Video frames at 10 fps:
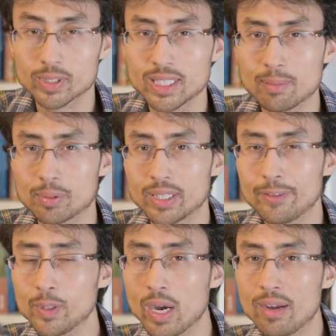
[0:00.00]
example,
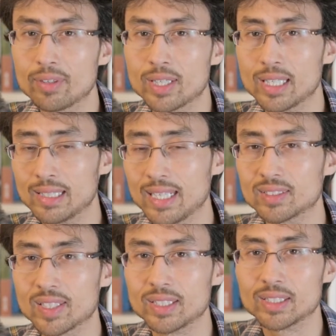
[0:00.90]
if you have a lens
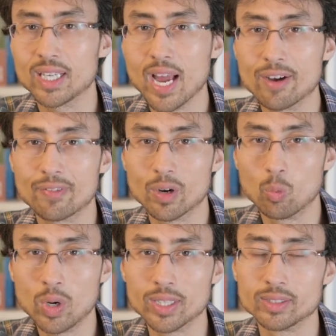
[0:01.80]
that is
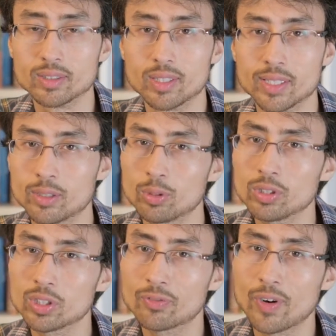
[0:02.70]
f1, in order
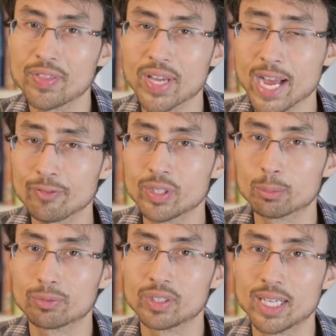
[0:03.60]
to find the f number
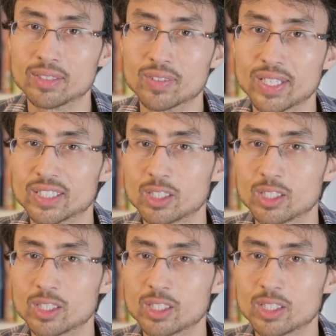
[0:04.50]
of a lens that is